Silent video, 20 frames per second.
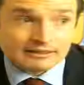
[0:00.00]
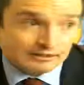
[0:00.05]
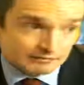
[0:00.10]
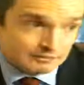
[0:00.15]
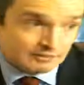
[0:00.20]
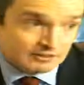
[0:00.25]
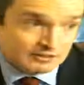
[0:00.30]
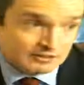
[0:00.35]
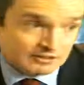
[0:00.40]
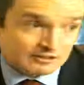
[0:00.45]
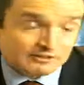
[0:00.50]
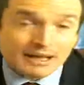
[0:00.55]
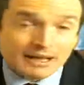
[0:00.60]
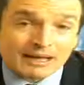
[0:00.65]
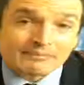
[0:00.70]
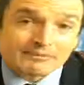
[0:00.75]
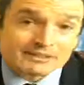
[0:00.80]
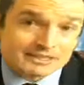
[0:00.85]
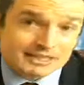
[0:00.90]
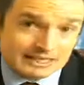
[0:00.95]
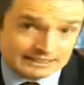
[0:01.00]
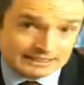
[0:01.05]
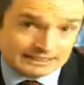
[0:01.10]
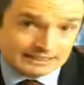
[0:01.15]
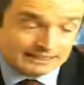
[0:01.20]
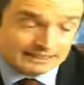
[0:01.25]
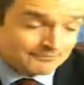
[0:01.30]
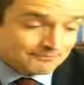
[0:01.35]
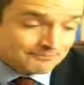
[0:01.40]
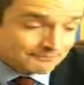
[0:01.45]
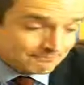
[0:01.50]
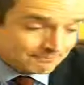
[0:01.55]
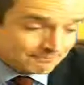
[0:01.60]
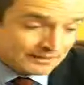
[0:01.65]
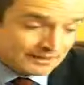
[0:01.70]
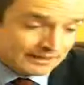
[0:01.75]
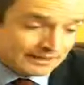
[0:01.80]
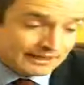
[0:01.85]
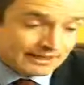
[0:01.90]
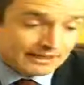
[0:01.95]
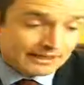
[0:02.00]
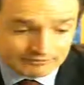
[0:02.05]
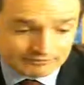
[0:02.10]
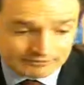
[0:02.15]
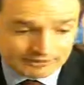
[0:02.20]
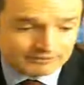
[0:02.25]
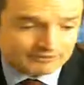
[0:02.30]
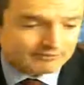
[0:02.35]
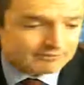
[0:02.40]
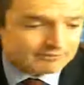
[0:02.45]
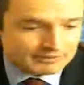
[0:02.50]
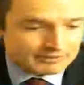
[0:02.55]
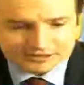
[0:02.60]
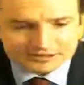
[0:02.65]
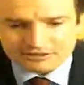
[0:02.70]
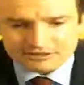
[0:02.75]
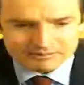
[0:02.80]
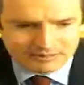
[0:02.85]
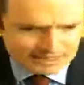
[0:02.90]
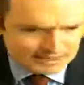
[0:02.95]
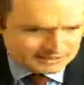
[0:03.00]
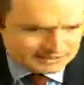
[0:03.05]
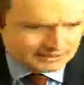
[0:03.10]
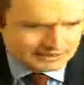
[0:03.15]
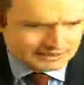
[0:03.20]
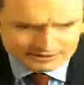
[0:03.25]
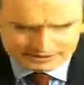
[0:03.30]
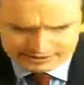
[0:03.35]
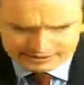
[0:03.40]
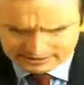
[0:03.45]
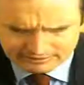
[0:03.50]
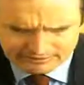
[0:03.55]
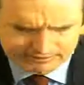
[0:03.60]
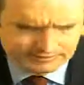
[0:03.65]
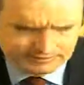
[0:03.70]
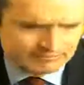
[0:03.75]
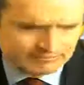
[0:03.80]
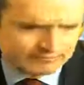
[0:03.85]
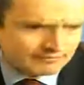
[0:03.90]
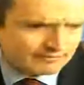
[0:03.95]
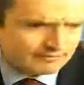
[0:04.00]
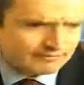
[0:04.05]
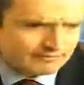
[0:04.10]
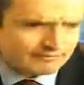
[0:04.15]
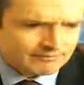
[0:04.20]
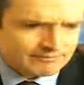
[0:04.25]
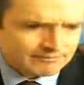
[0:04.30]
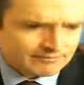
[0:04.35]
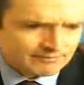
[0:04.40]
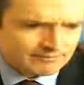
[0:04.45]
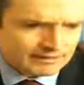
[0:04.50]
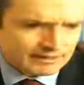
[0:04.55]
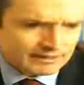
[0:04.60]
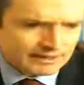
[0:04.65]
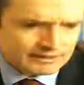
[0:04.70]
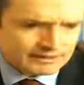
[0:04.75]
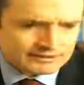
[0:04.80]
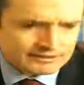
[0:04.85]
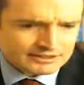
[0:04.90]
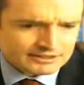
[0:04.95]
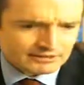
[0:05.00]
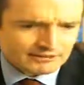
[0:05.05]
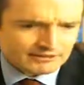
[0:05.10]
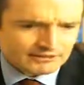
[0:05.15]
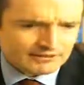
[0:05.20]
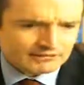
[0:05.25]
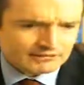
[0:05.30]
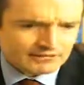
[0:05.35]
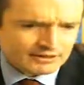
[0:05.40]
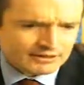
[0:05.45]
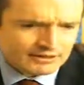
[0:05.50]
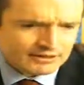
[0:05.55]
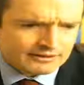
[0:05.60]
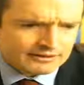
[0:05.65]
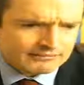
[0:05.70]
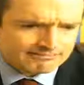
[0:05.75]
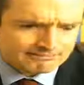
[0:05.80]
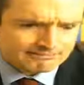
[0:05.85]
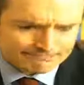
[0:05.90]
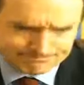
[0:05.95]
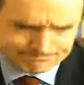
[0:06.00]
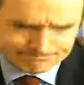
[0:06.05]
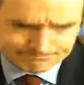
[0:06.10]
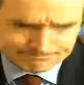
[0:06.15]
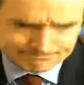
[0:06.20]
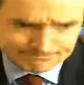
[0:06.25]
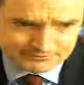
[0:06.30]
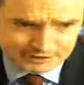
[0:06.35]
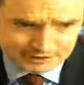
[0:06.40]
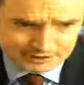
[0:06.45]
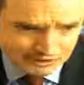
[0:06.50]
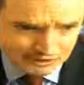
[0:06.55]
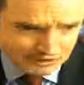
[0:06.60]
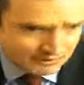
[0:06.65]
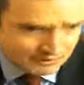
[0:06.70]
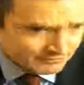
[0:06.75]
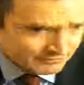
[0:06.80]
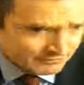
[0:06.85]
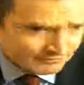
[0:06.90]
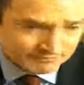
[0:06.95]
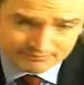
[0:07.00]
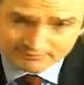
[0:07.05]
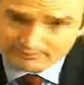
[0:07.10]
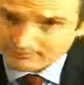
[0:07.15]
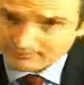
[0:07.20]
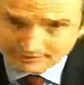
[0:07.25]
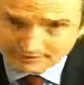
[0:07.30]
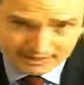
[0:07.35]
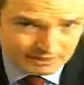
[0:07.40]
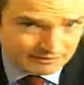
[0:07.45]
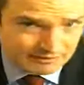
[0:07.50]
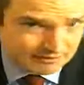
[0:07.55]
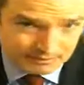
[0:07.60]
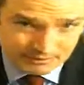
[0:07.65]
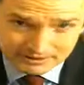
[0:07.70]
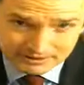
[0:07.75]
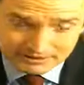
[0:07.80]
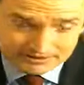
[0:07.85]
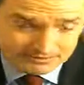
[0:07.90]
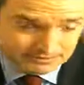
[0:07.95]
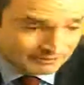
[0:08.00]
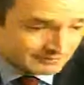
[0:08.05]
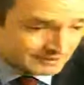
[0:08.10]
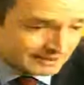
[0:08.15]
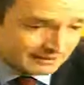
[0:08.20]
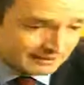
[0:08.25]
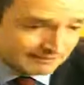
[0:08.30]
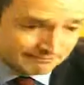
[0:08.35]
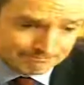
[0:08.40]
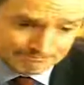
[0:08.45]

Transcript: It was President Obama's idea, and we played you a montage that I discovered on Jim Hoff, the Gateway Pundits website,